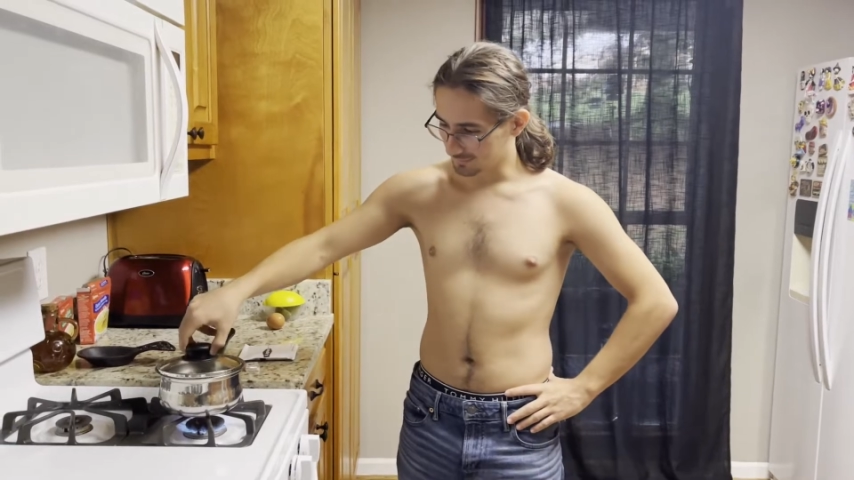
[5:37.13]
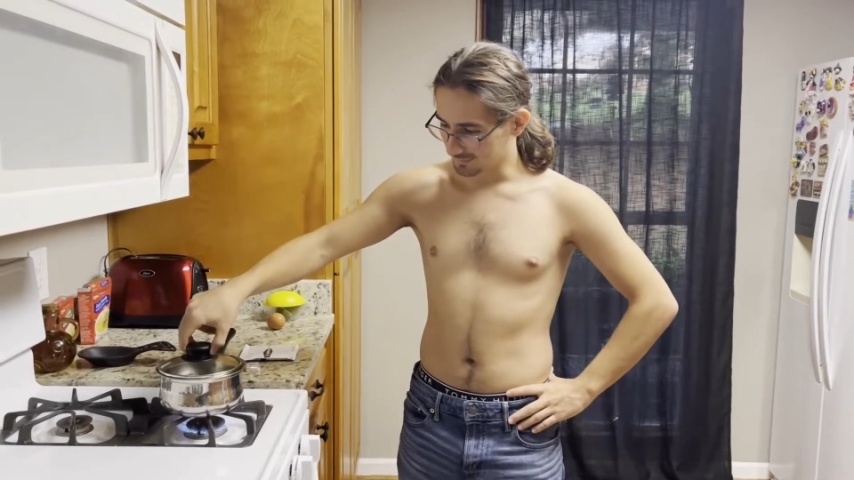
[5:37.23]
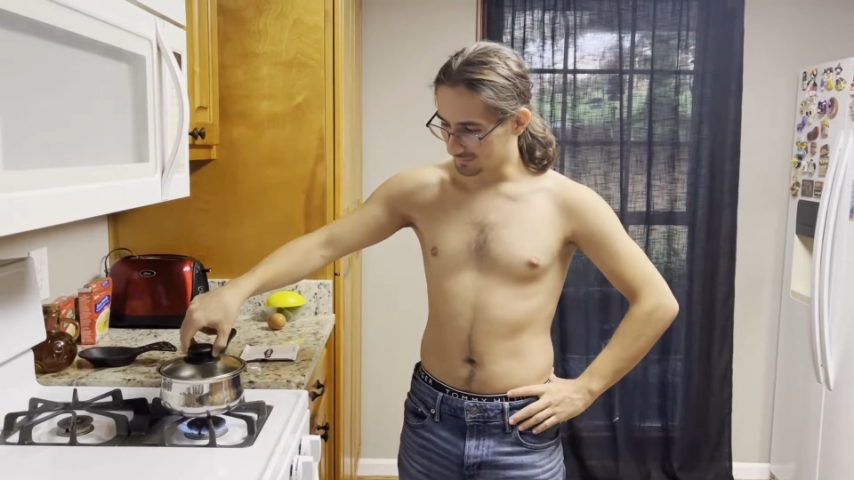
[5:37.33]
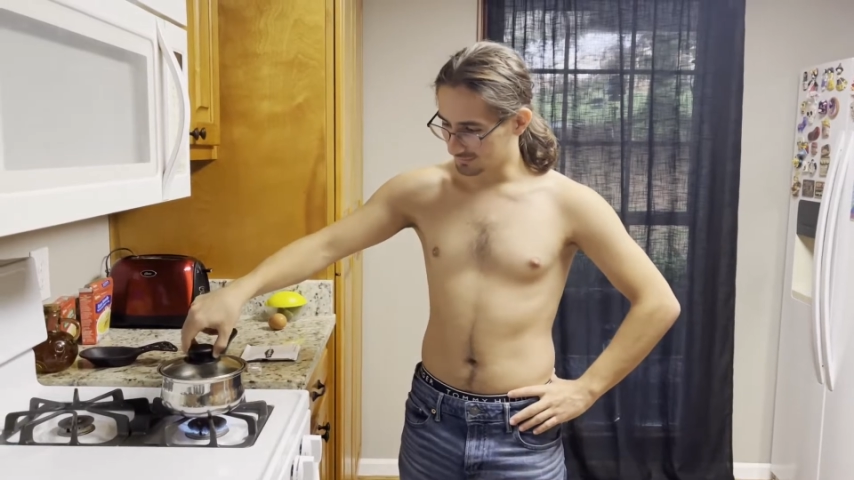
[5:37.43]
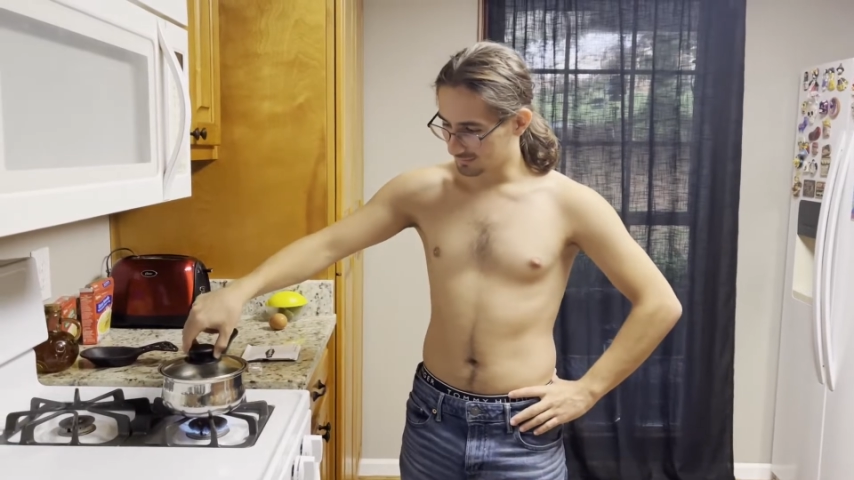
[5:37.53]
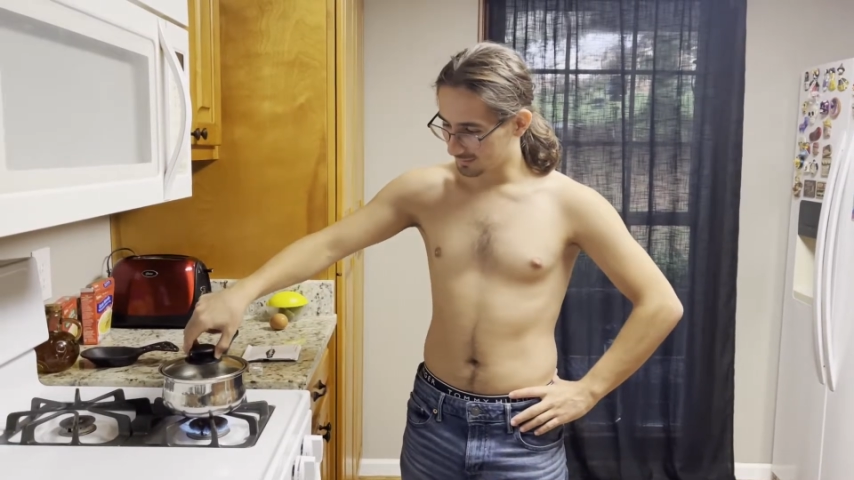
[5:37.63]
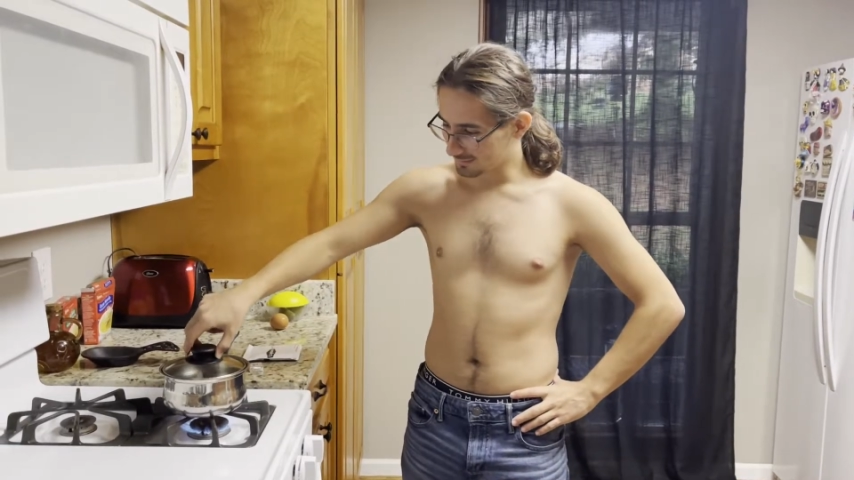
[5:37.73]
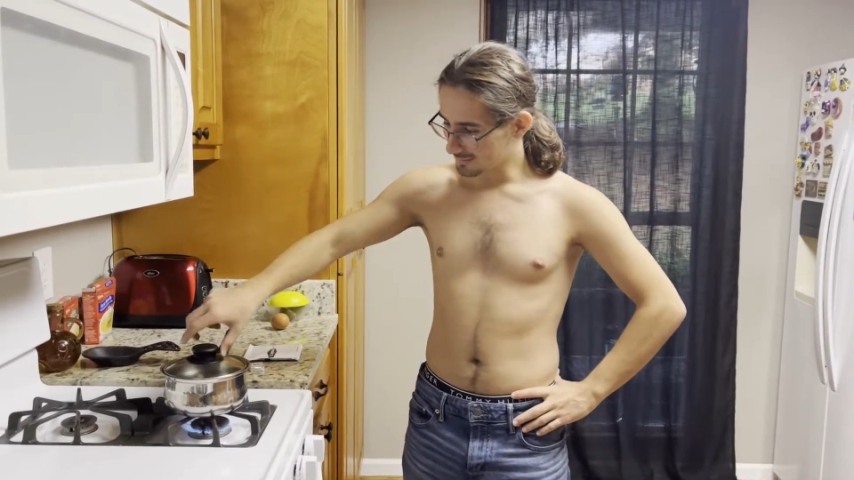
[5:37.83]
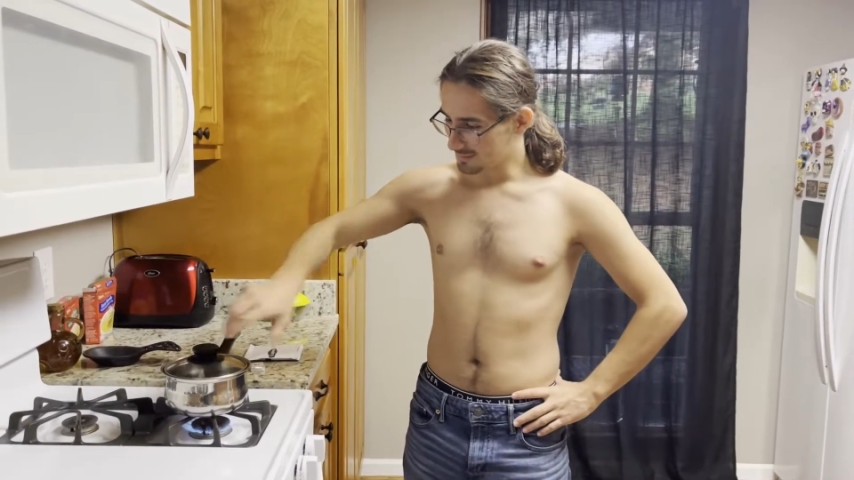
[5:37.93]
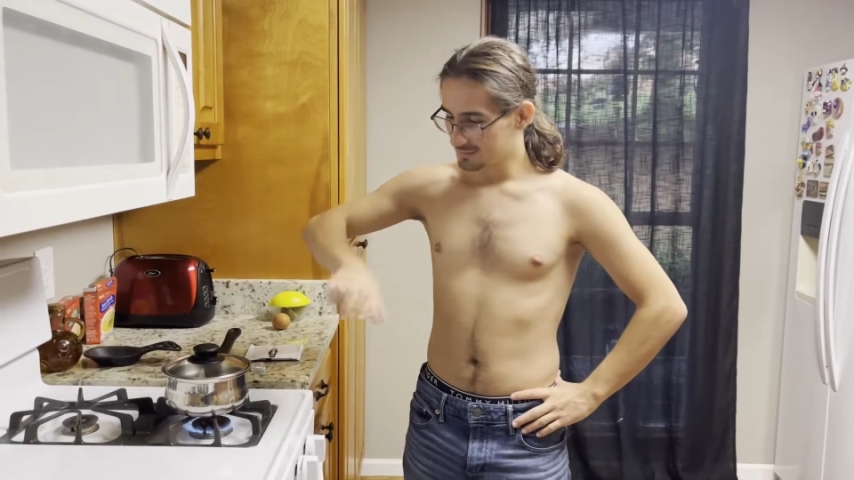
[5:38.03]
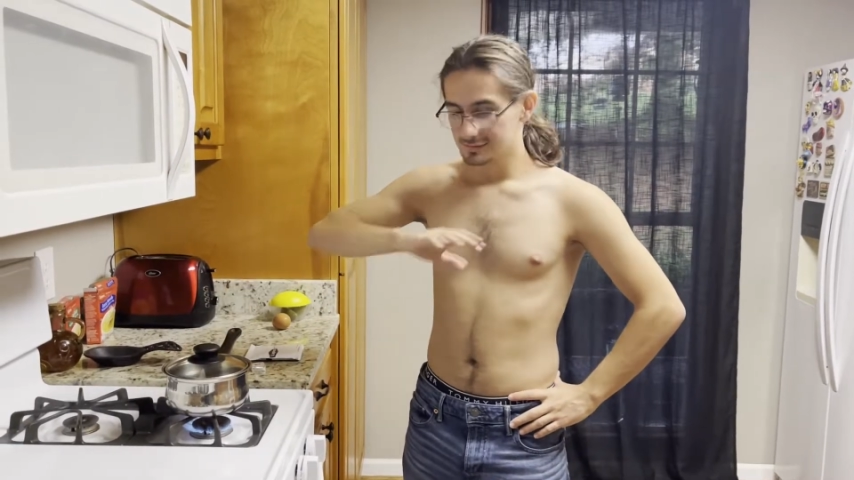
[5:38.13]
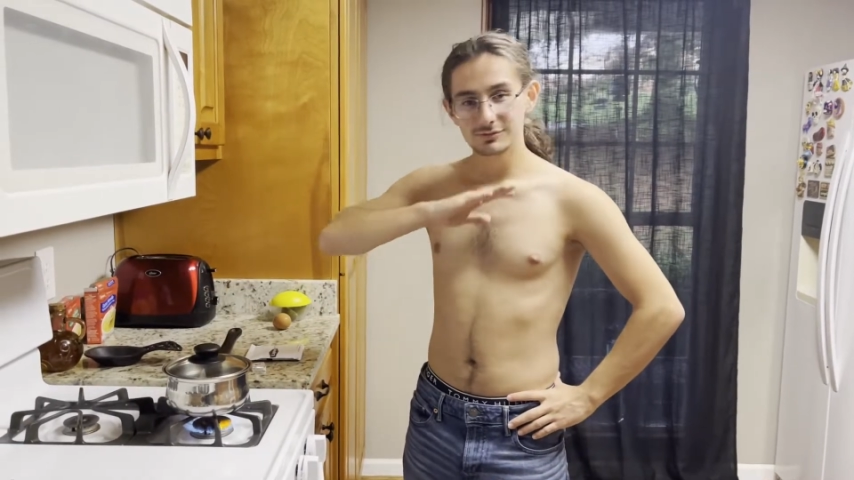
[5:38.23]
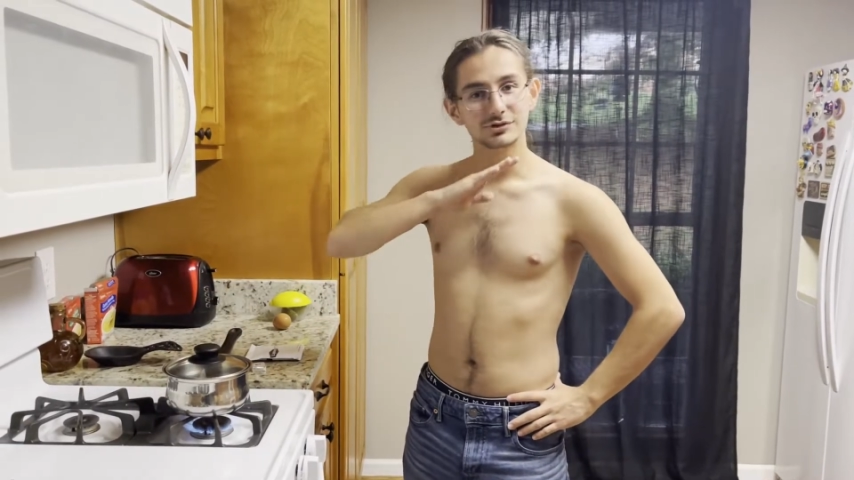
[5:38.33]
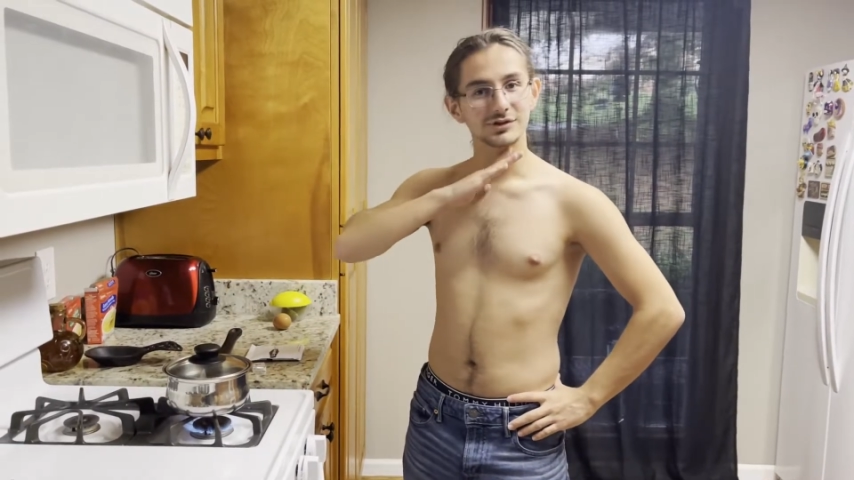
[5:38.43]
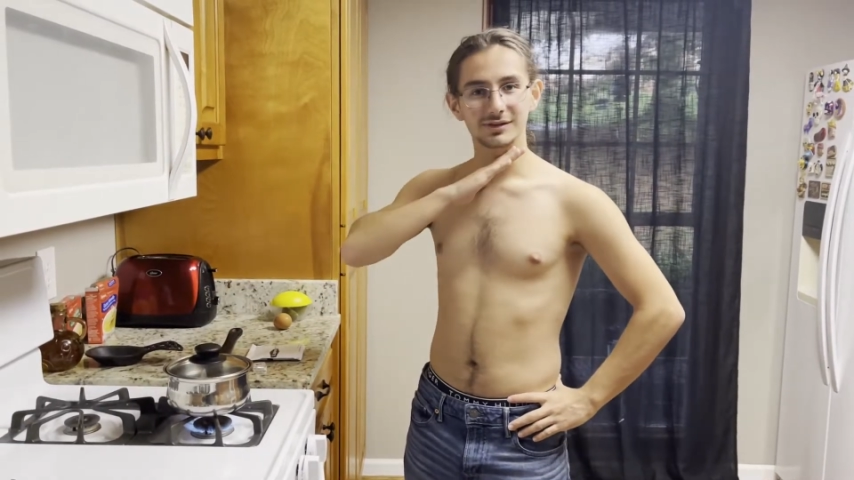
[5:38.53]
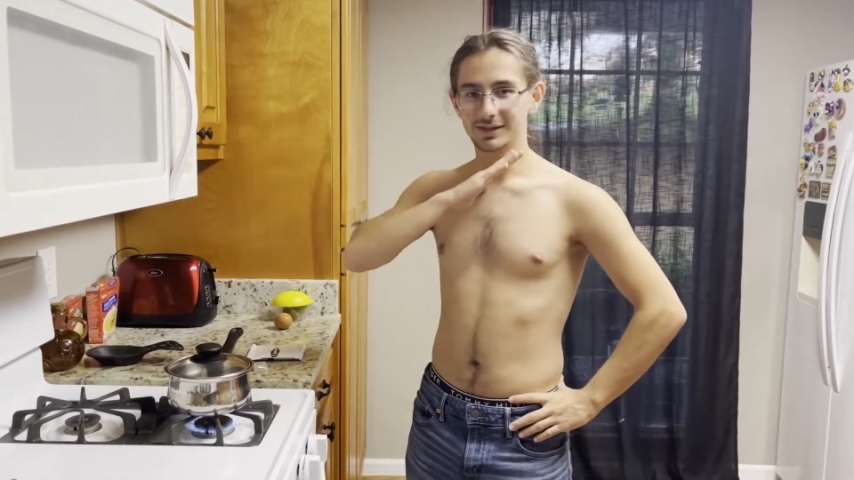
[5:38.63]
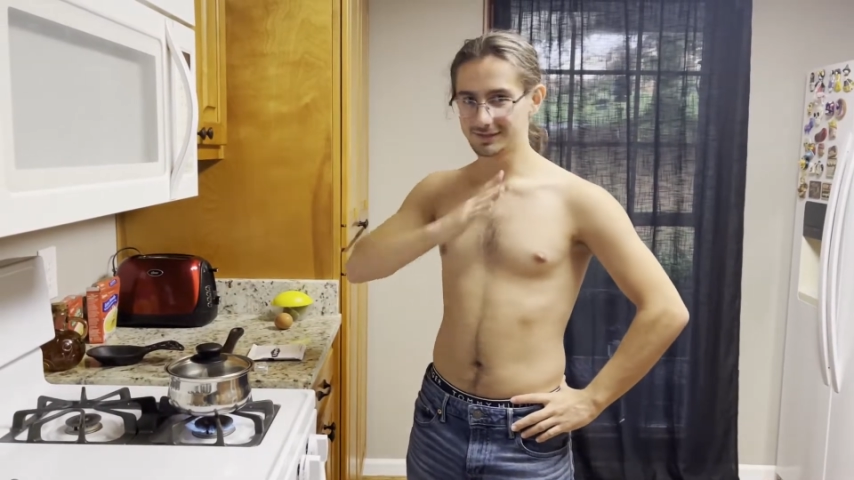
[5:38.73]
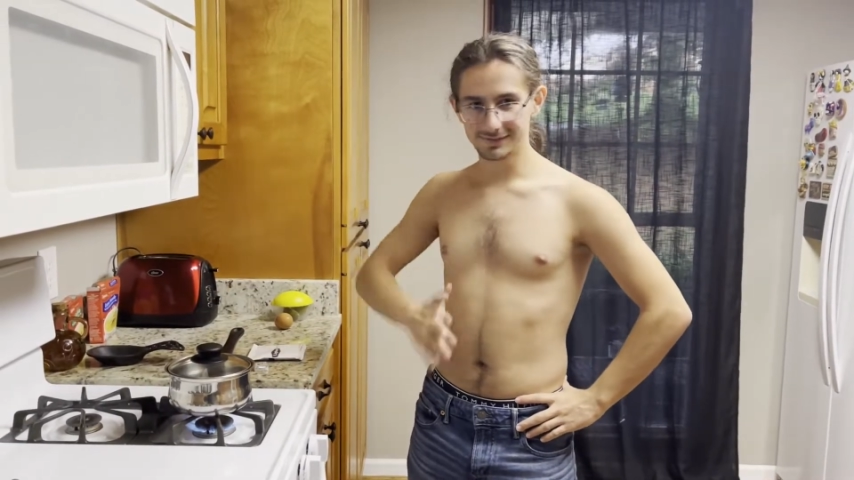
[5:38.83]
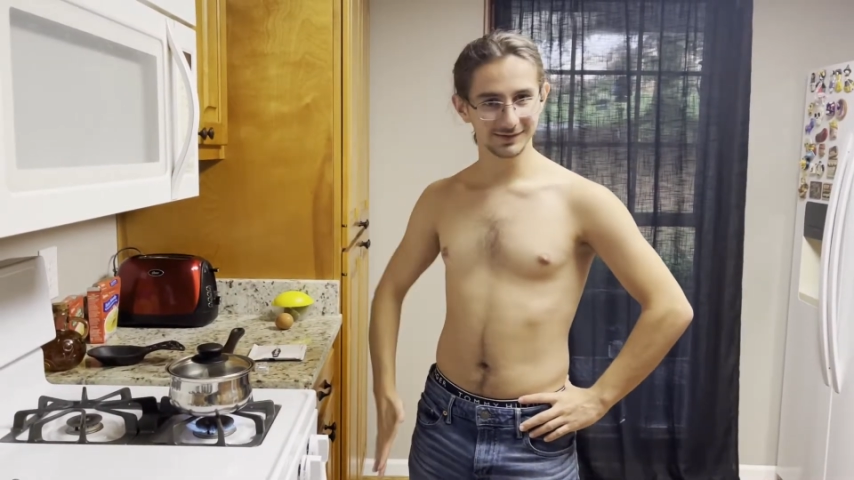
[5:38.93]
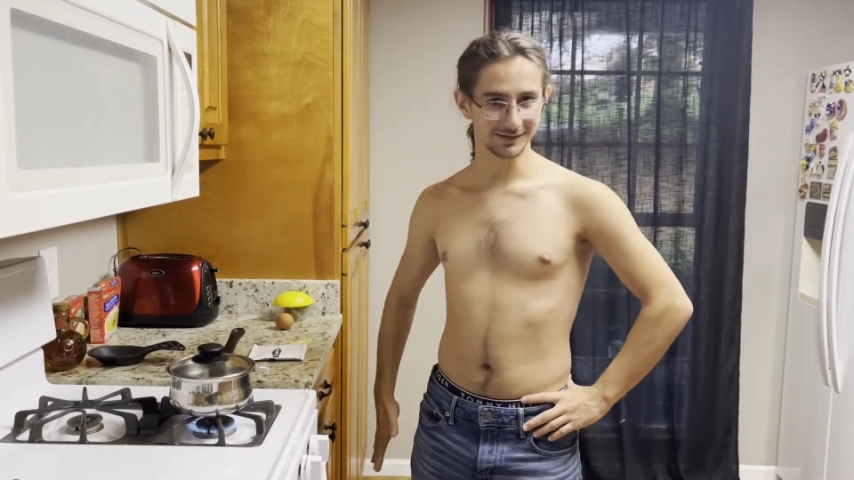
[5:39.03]
put it on there. Just let
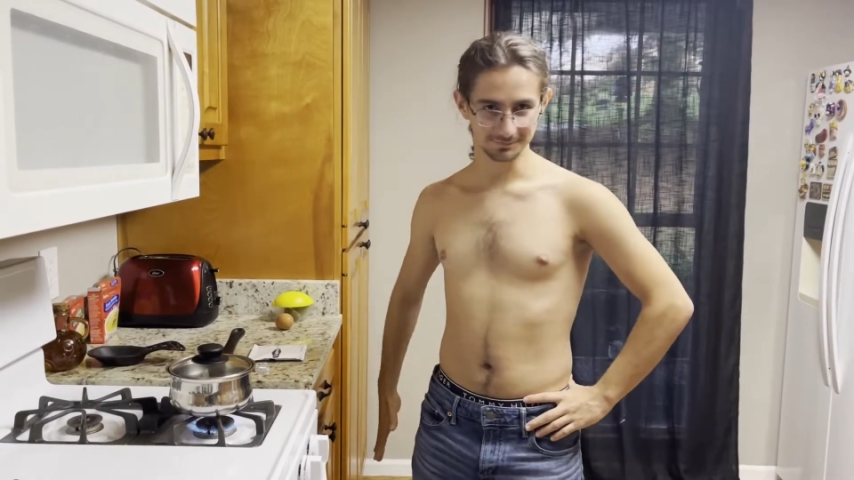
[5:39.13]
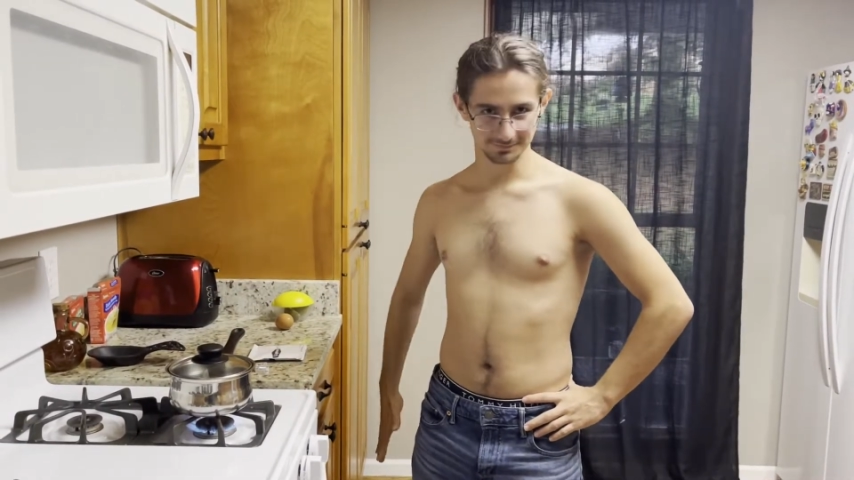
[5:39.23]
it sit.